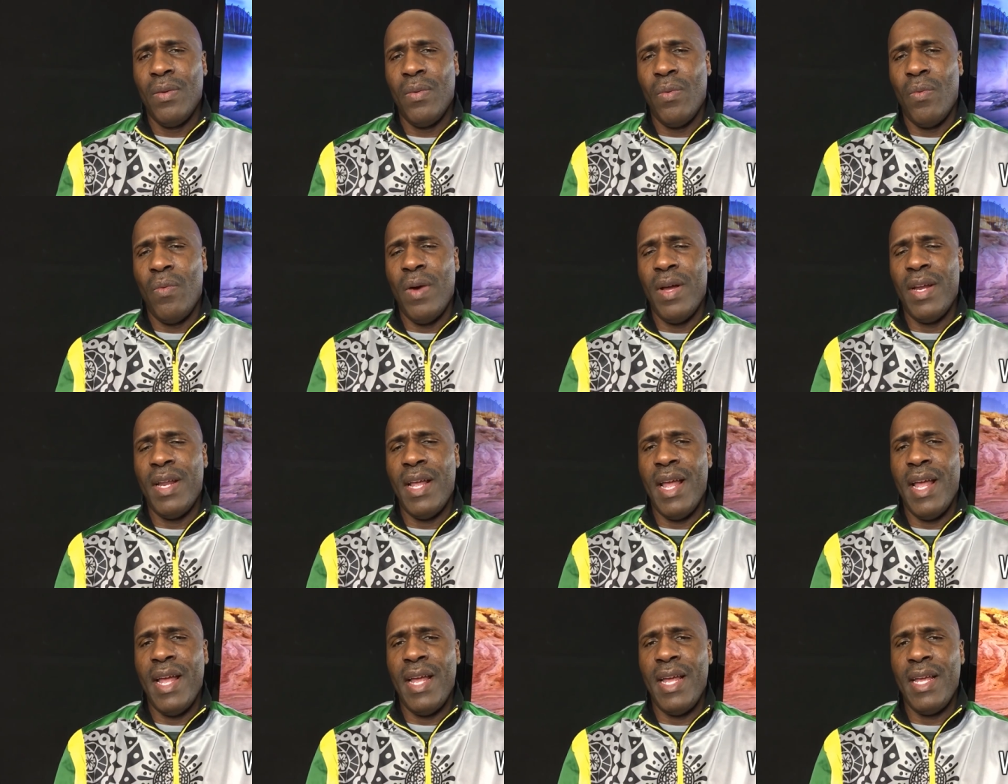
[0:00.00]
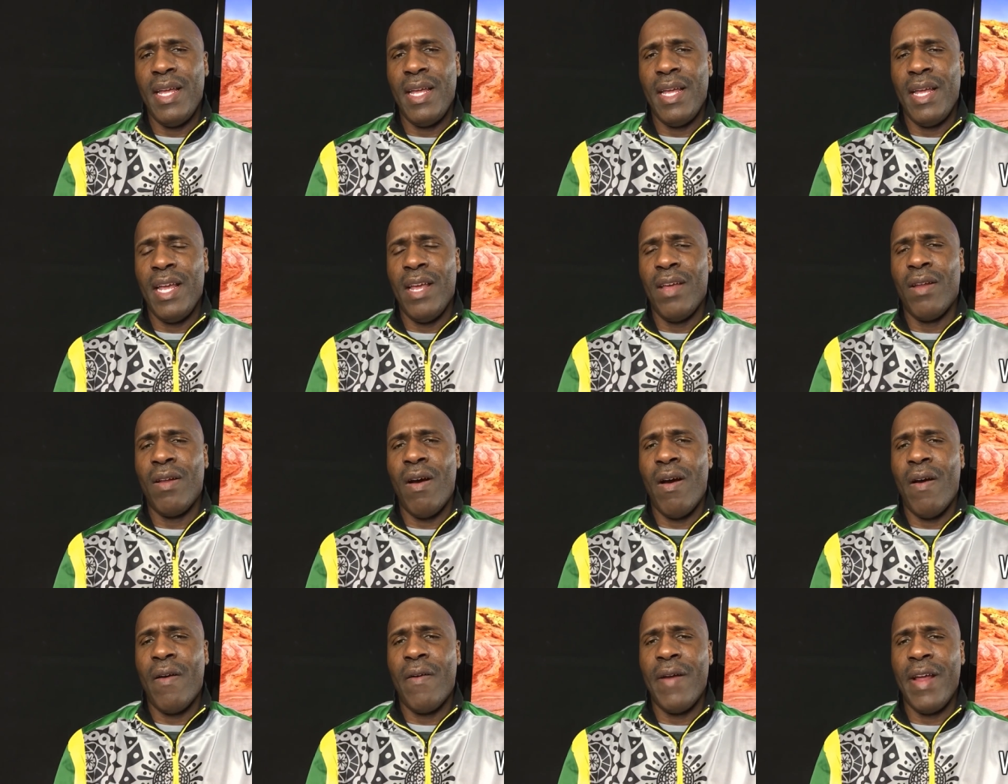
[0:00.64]
with a
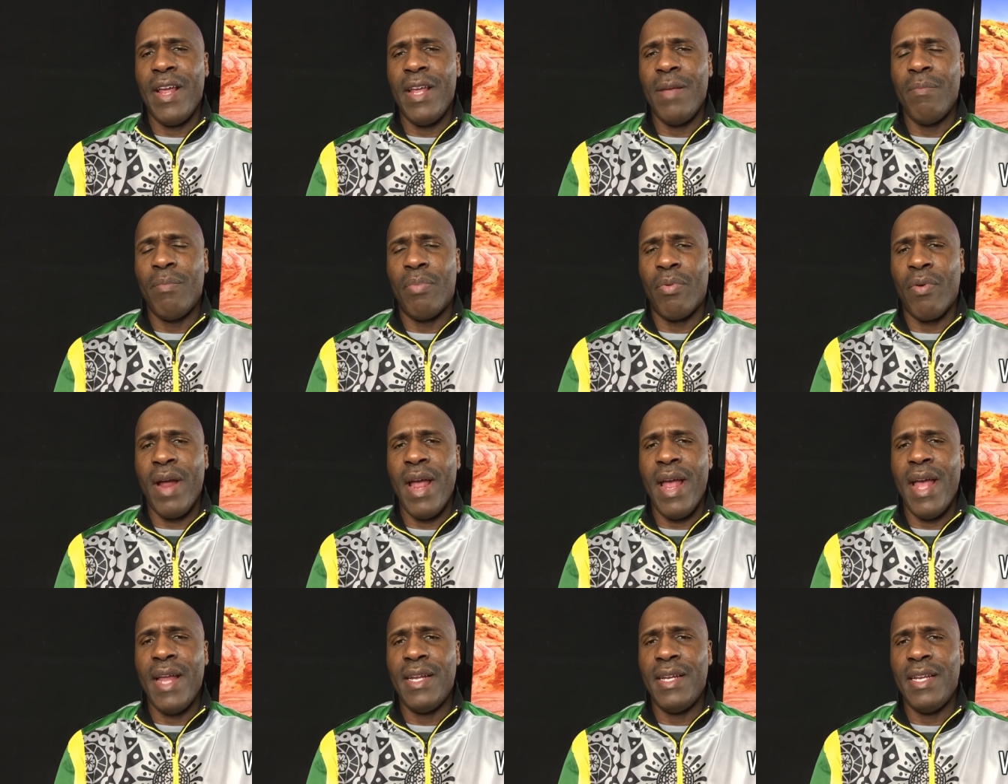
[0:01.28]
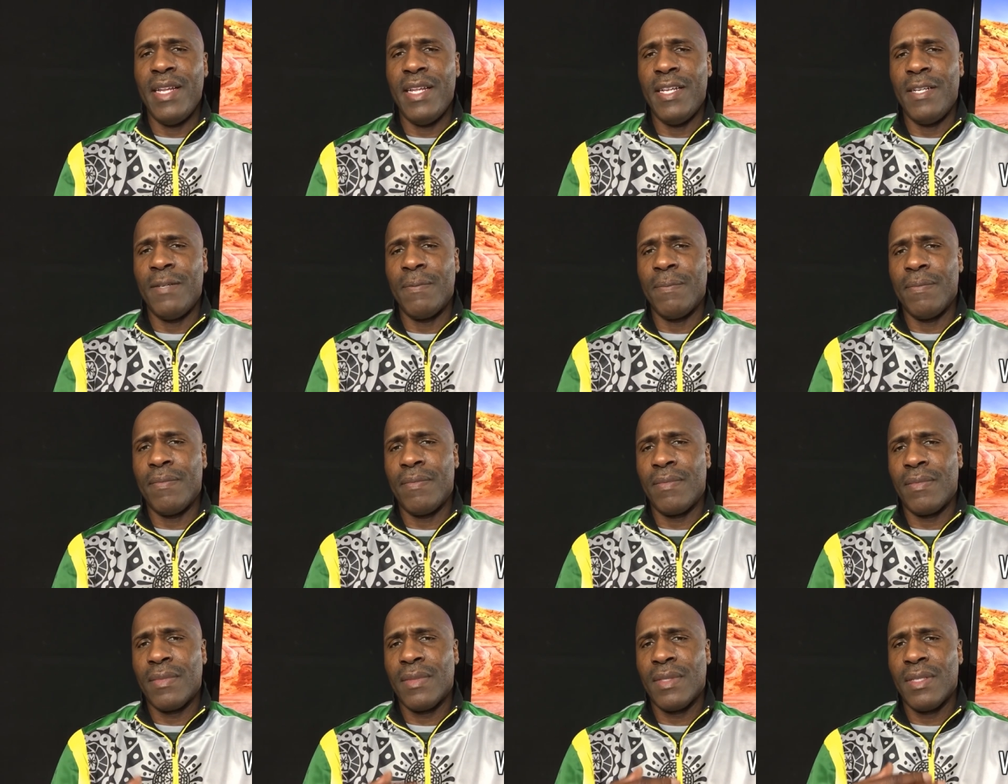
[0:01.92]
NRA branded
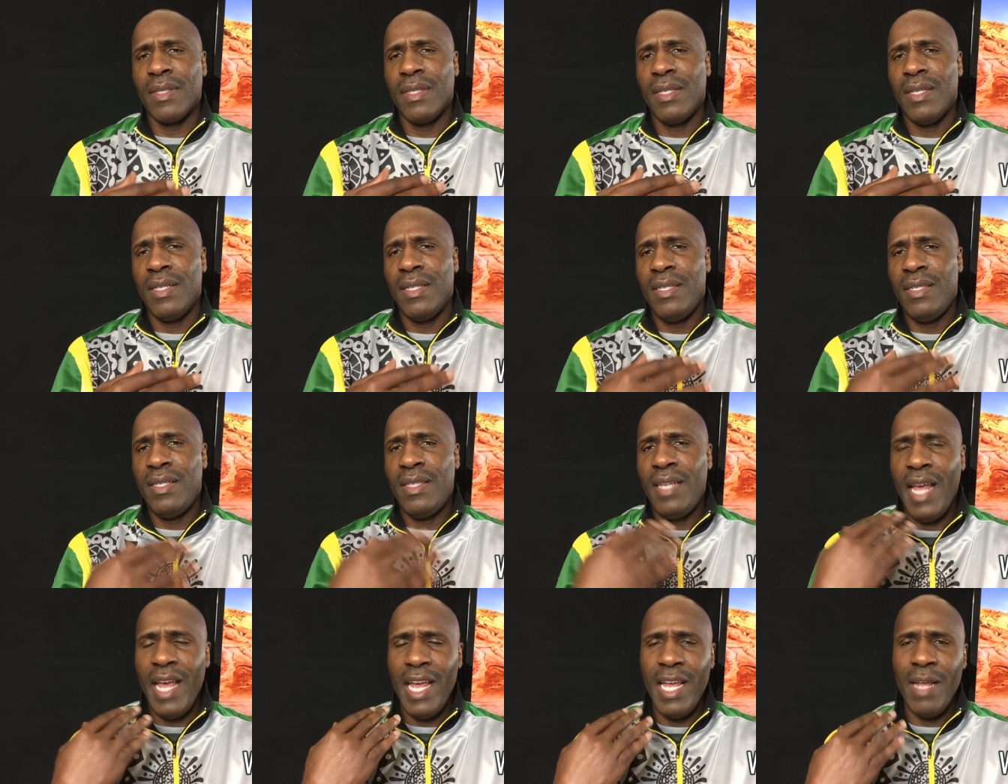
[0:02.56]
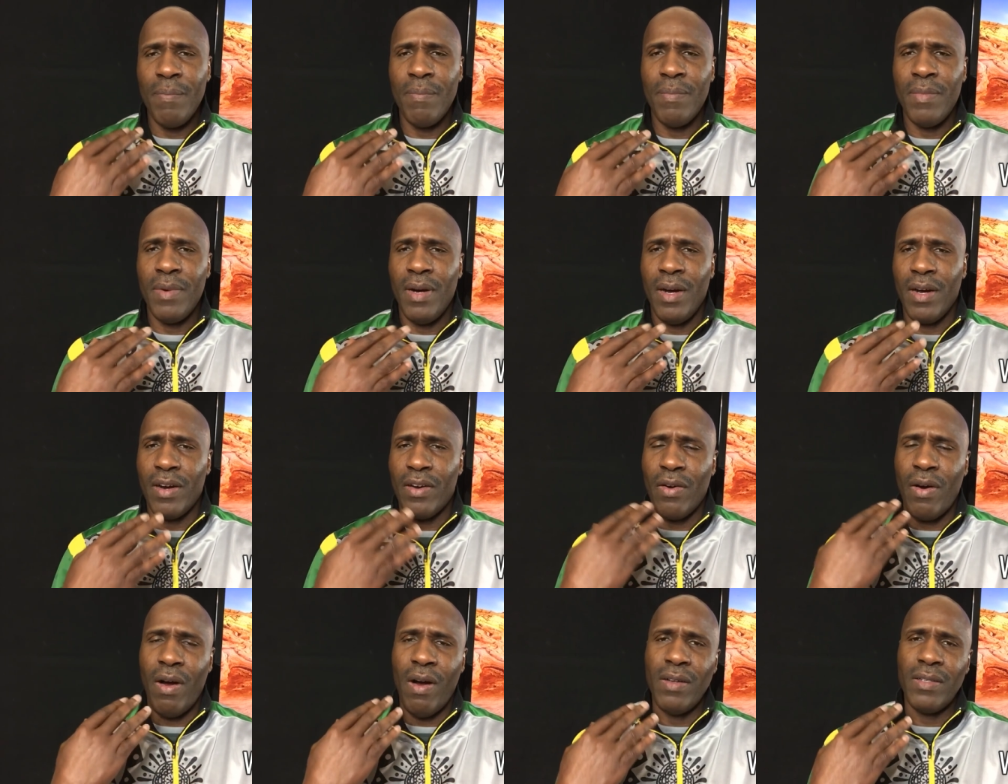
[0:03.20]
tape
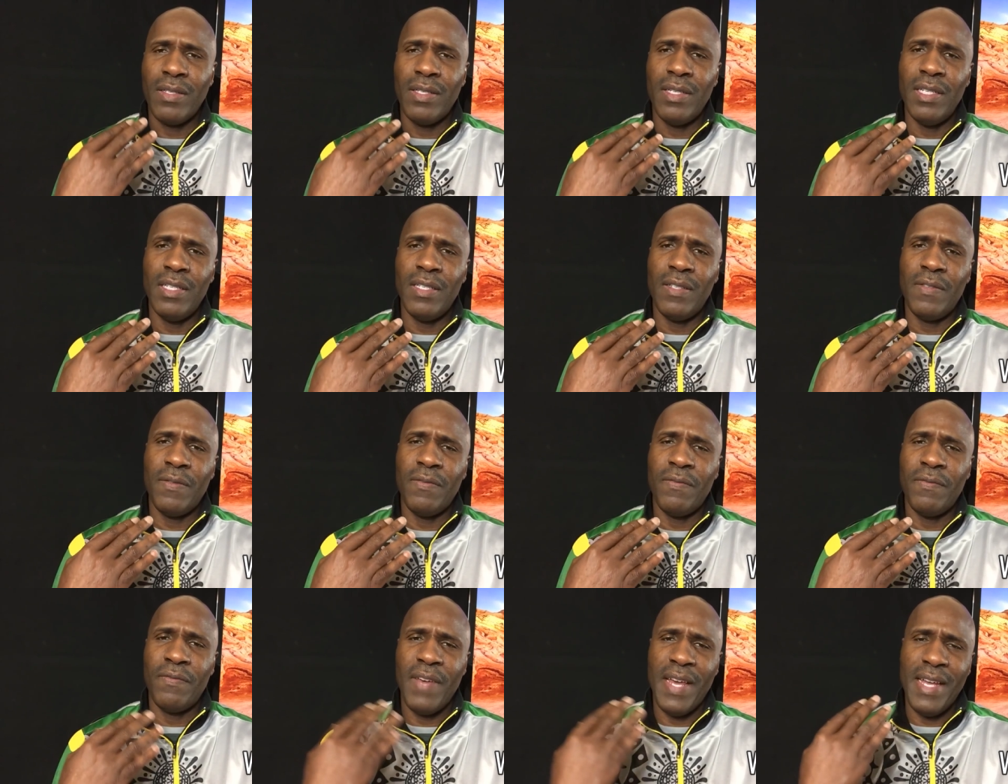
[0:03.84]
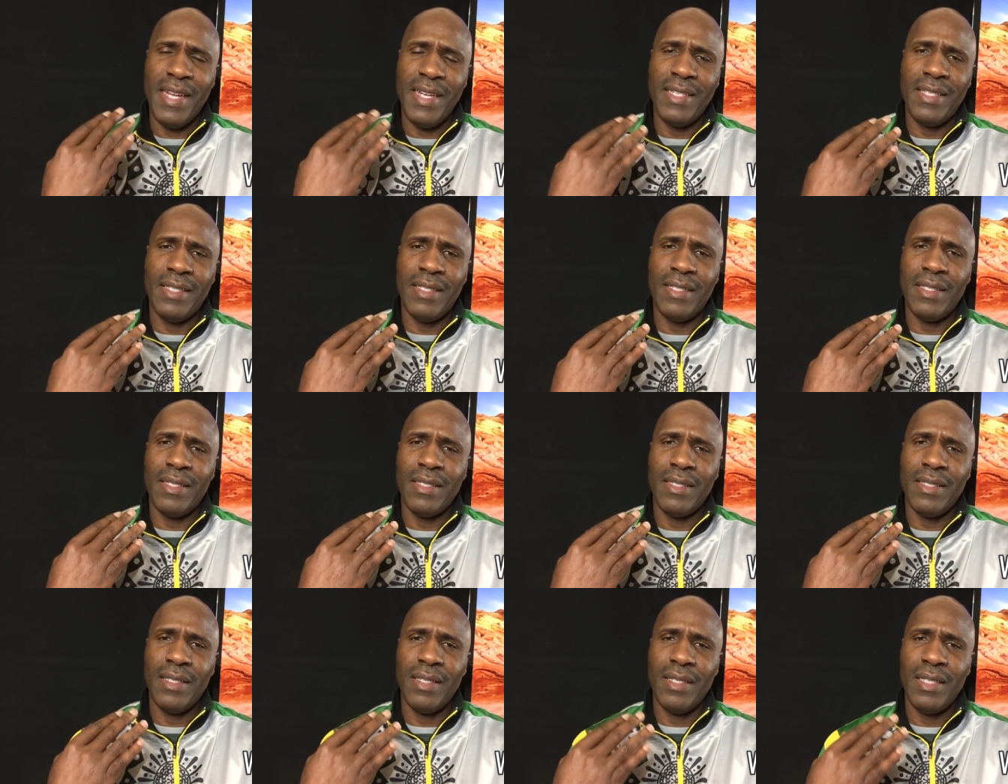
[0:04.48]
across his
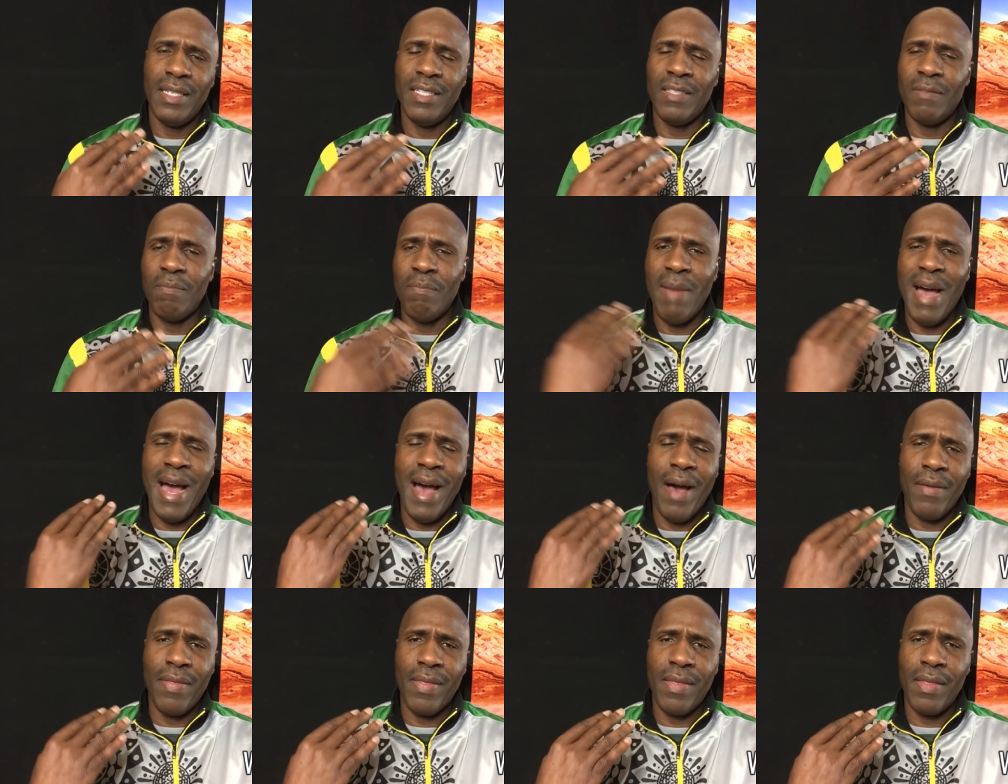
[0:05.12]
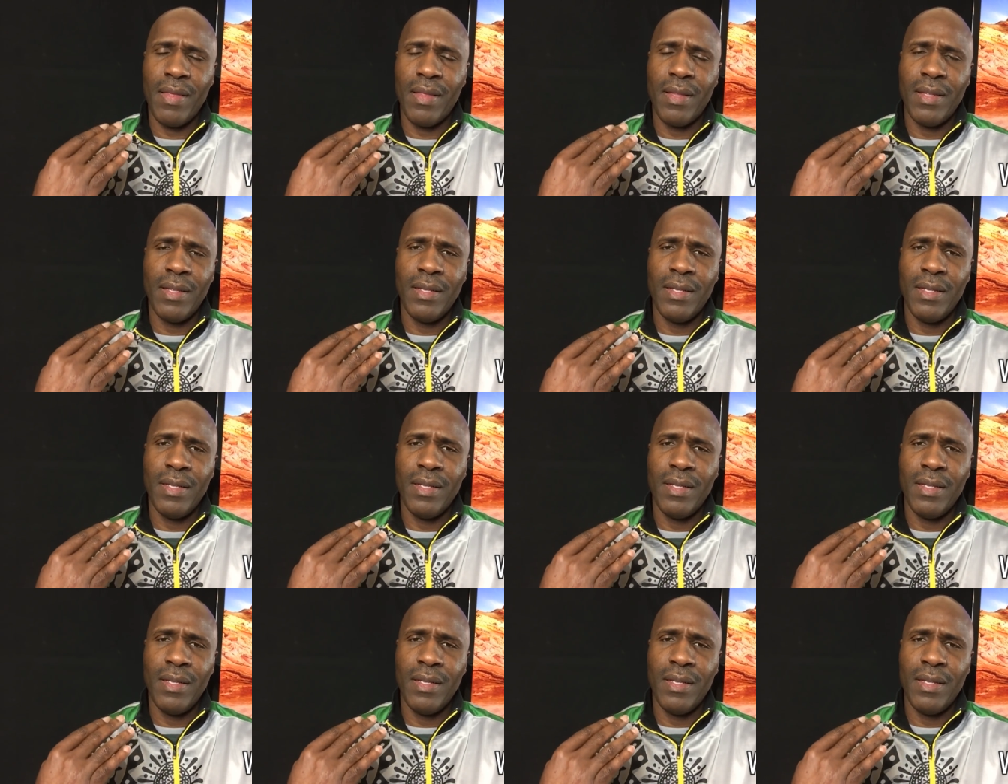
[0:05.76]
face, his mouth.